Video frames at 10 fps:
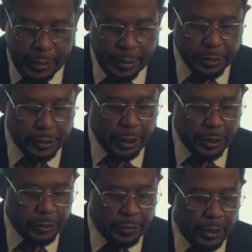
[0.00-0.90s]
himself
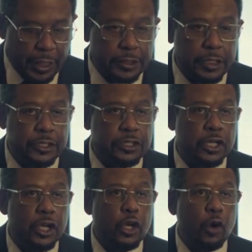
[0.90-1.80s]
off from others,
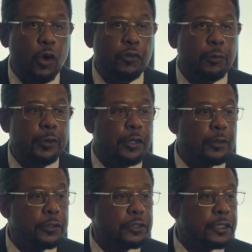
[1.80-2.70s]
and stopped mingling.